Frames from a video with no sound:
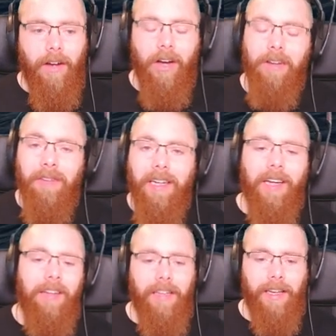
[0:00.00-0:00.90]
I think
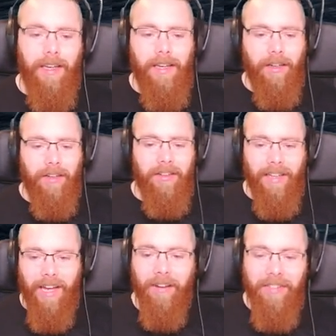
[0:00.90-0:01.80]
that's the key, guys.
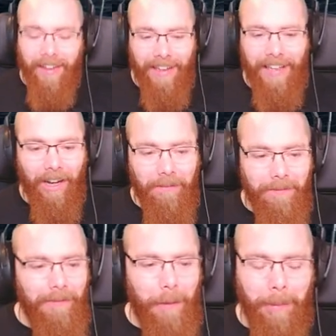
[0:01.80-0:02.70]
Again, I've said it again,
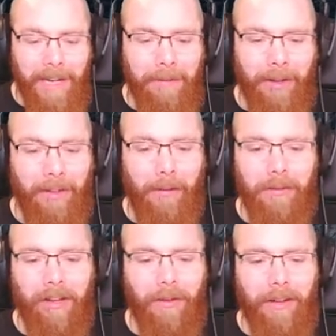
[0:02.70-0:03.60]
I'm repeating myself, I'm
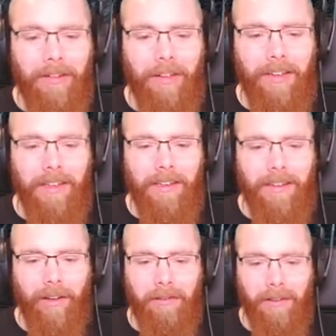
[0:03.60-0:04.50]
so excited.
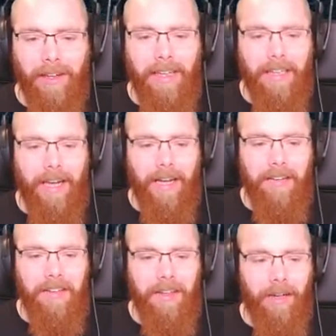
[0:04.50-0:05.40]
I think that
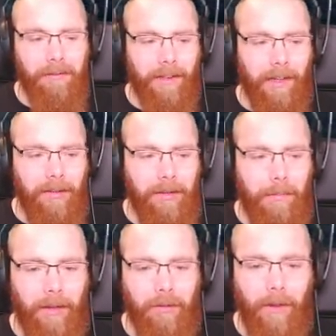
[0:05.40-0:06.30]
is it. I think that's the
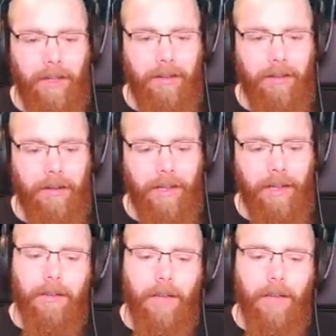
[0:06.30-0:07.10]
best way of doing it.